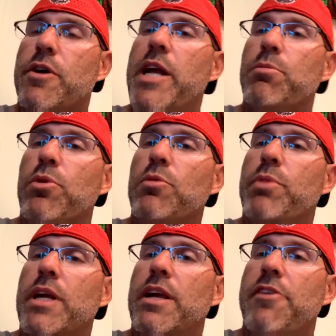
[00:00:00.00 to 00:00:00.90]

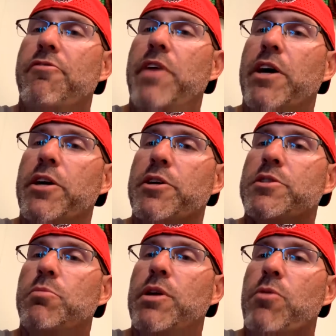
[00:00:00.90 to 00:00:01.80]
credible, but enough
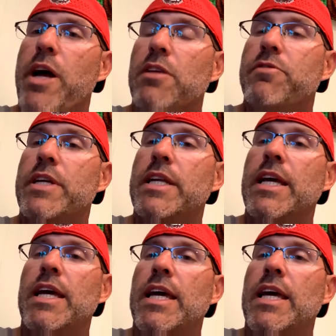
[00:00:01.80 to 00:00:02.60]
failure to be relevant.